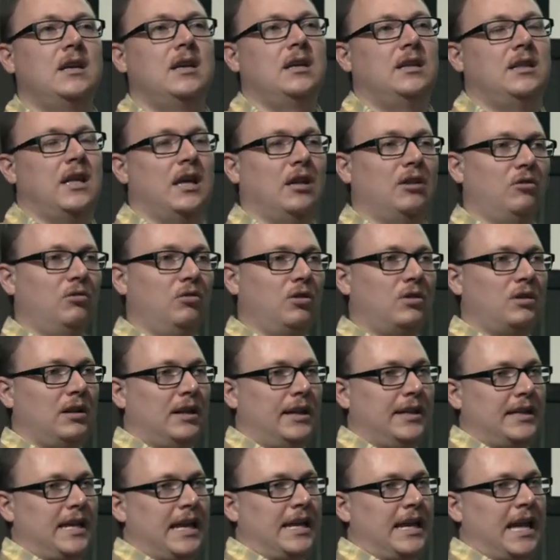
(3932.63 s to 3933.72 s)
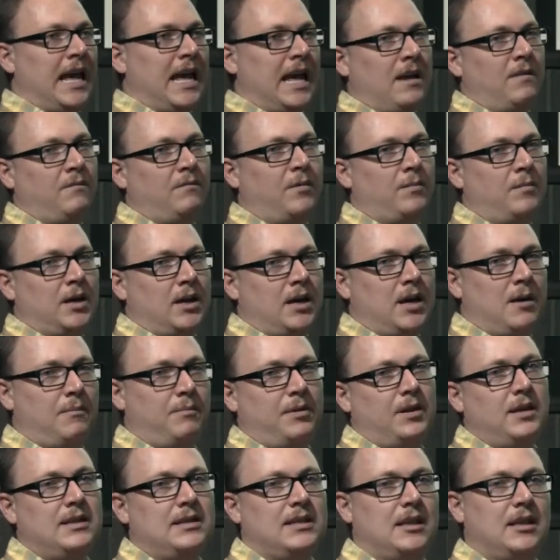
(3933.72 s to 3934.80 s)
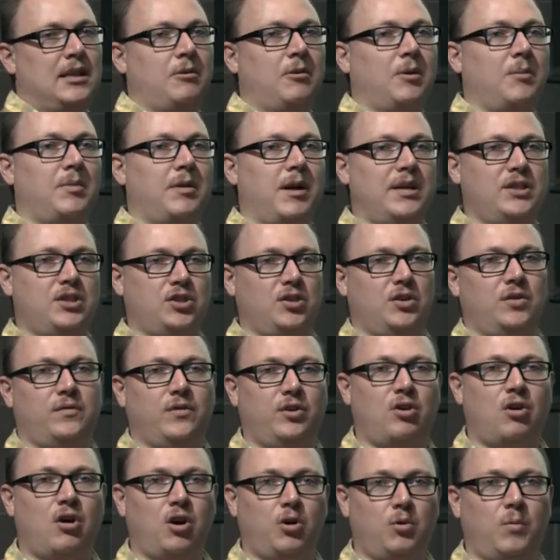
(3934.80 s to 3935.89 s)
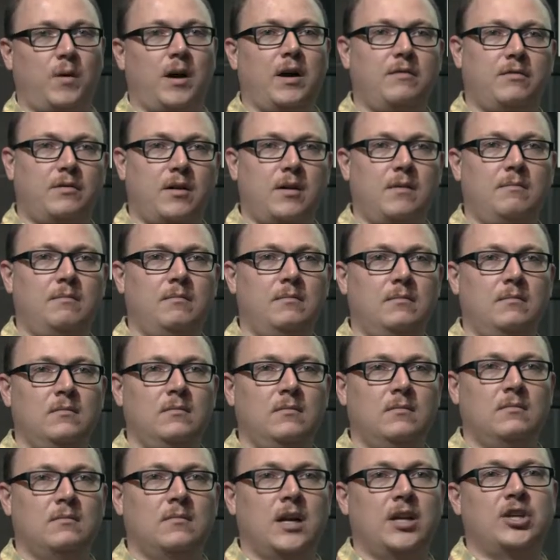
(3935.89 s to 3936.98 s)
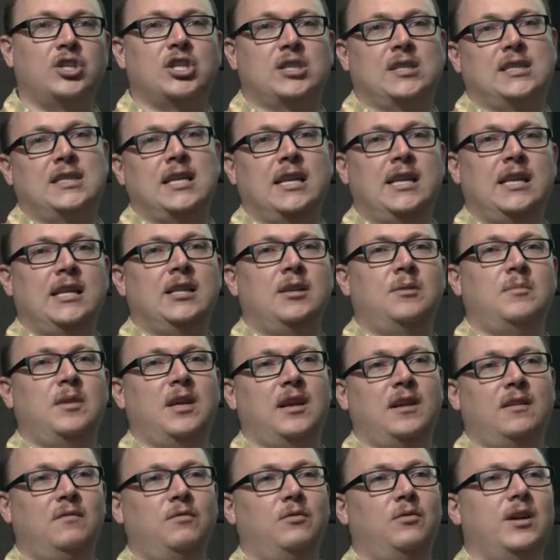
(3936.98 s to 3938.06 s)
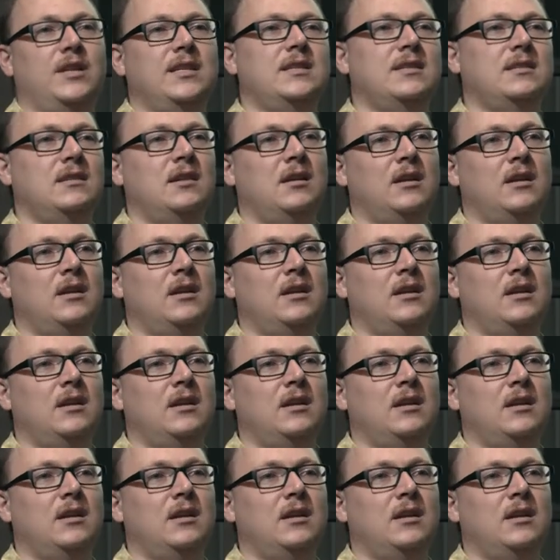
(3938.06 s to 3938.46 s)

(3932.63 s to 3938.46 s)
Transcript: that look like they came from the companies that they were buying server hardware from and just sending them the invoice.